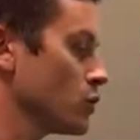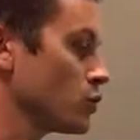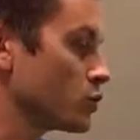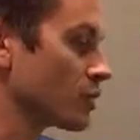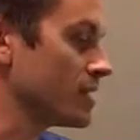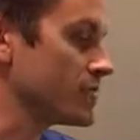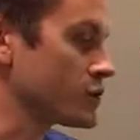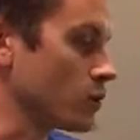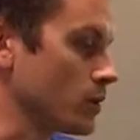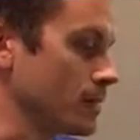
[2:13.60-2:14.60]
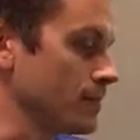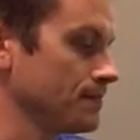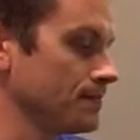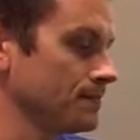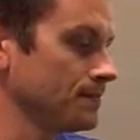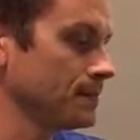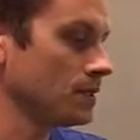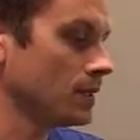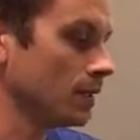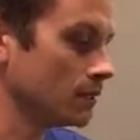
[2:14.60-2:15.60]
Great story.
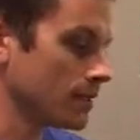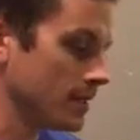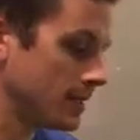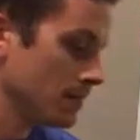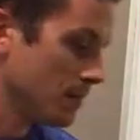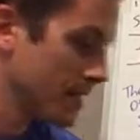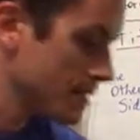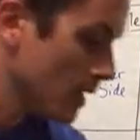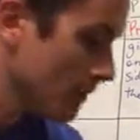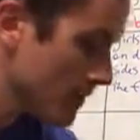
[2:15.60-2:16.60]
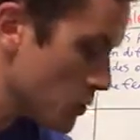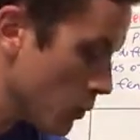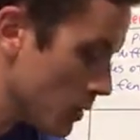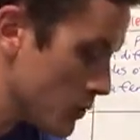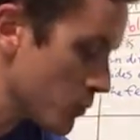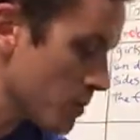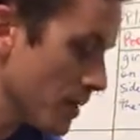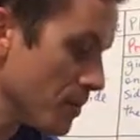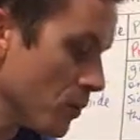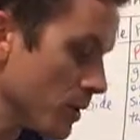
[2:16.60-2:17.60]
Love reading it myself as well as with
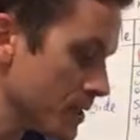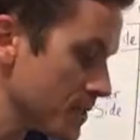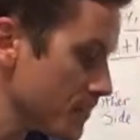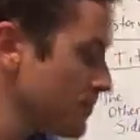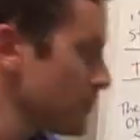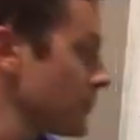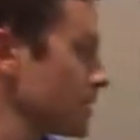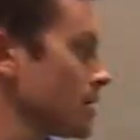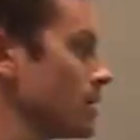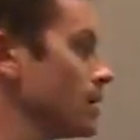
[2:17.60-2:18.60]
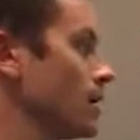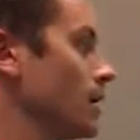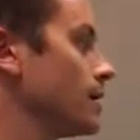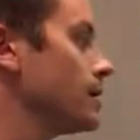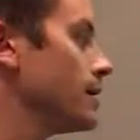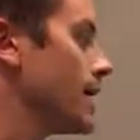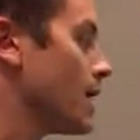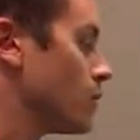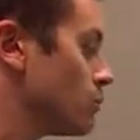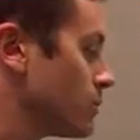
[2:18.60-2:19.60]
my boys.
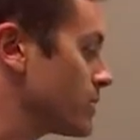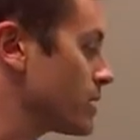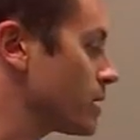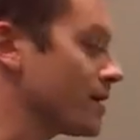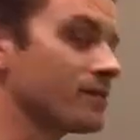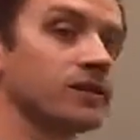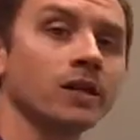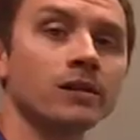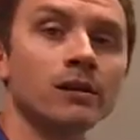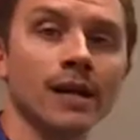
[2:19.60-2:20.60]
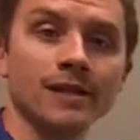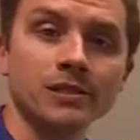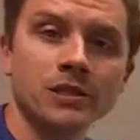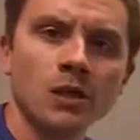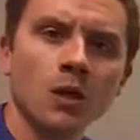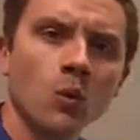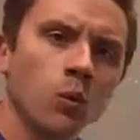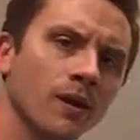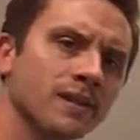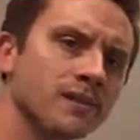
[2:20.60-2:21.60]
Now, when we think about the Dunderheads,
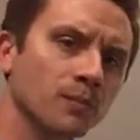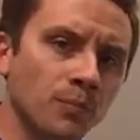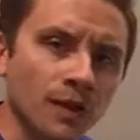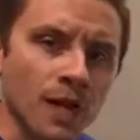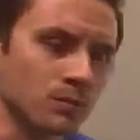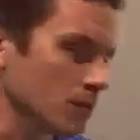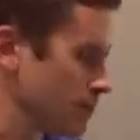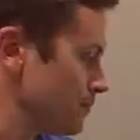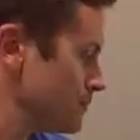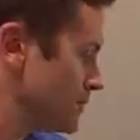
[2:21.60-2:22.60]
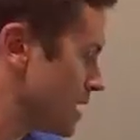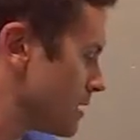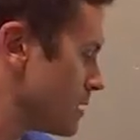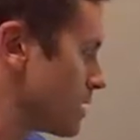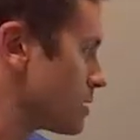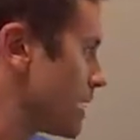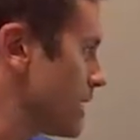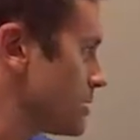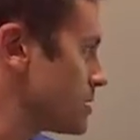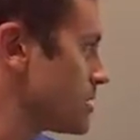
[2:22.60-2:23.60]
what is the problem in the
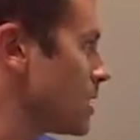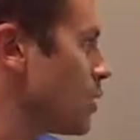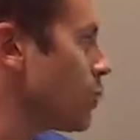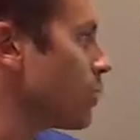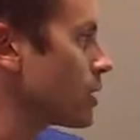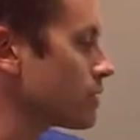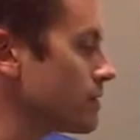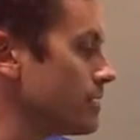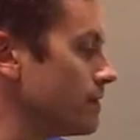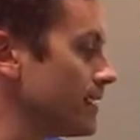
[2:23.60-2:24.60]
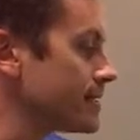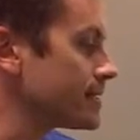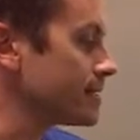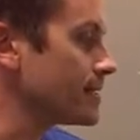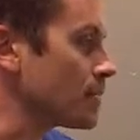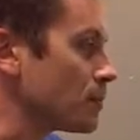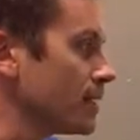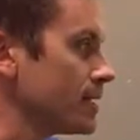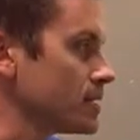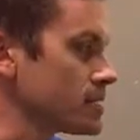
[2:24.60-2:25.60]
Dunderheads? What are the events that take
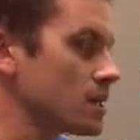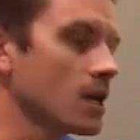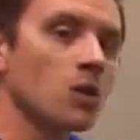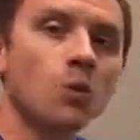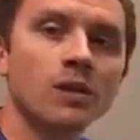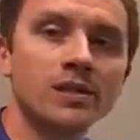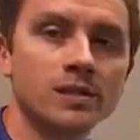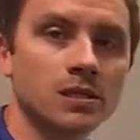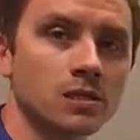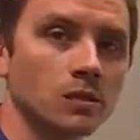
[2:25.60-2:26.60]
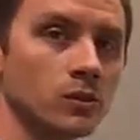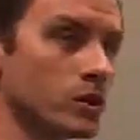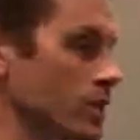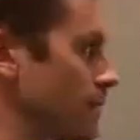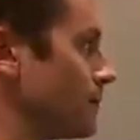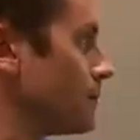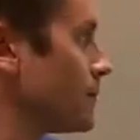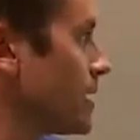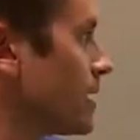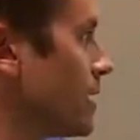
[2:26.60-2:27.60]
place? And what is the solution?
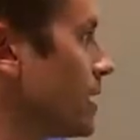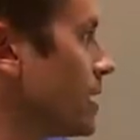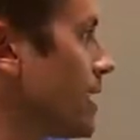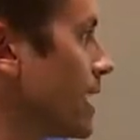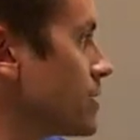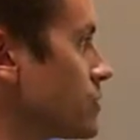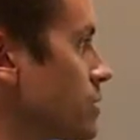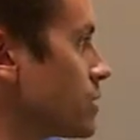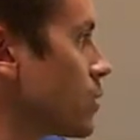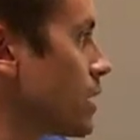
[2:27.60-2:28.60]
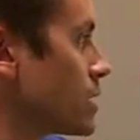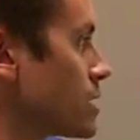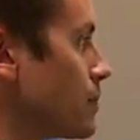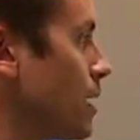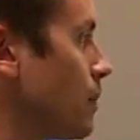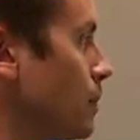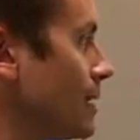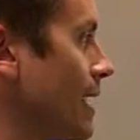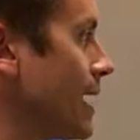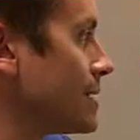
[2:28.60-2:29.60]
Again, answering the question about
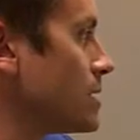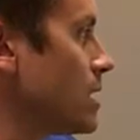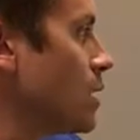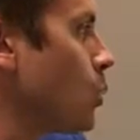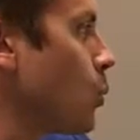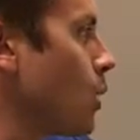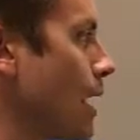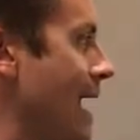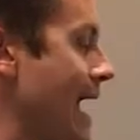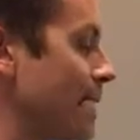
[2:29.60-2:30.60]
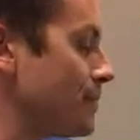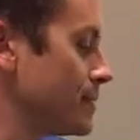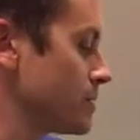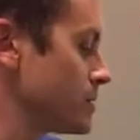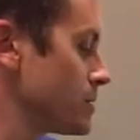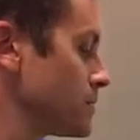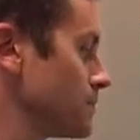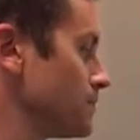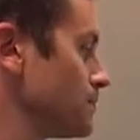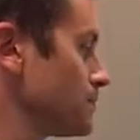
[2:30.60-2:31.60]
plot. What happens?
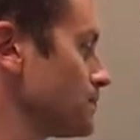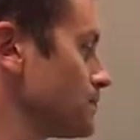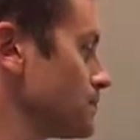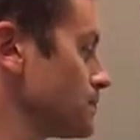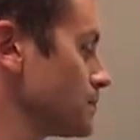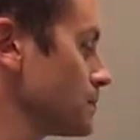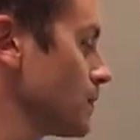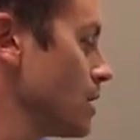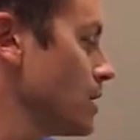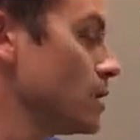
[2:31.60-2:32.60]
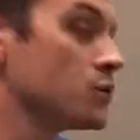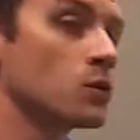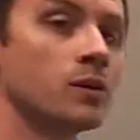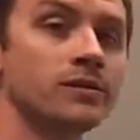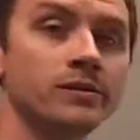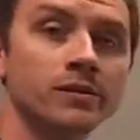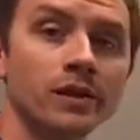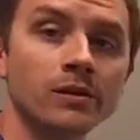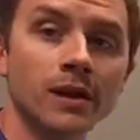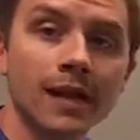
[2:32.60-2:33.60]
So in
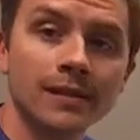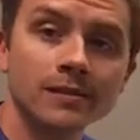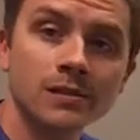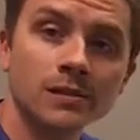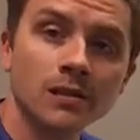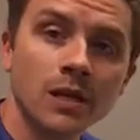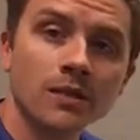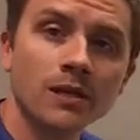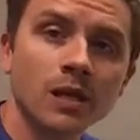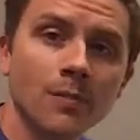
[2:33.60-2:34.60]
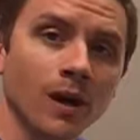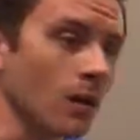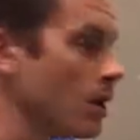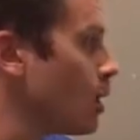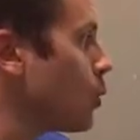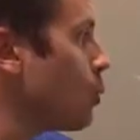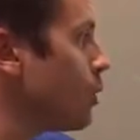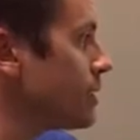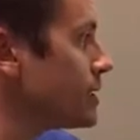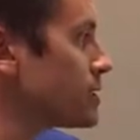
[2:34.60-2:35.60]
Dunderheads, think about
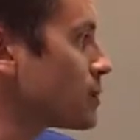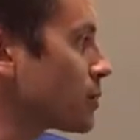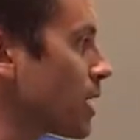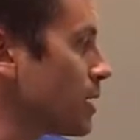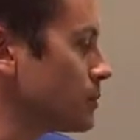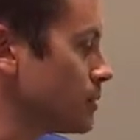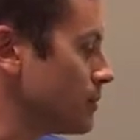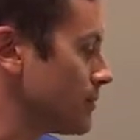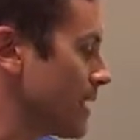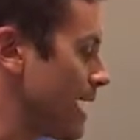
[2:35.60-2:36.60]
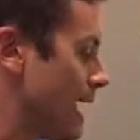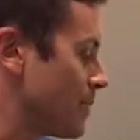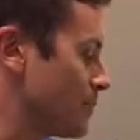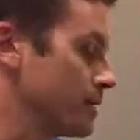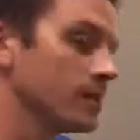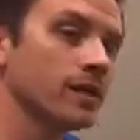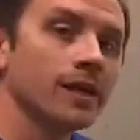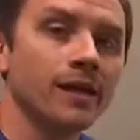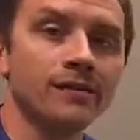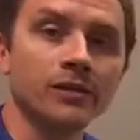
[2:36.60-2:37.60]
what is the problem that happened
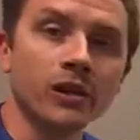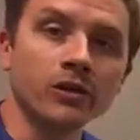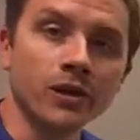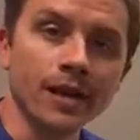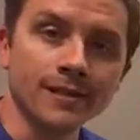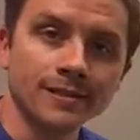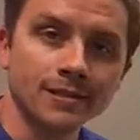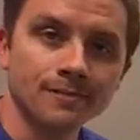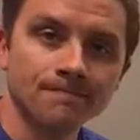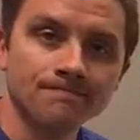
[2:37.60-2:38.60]
in the Dunderheads?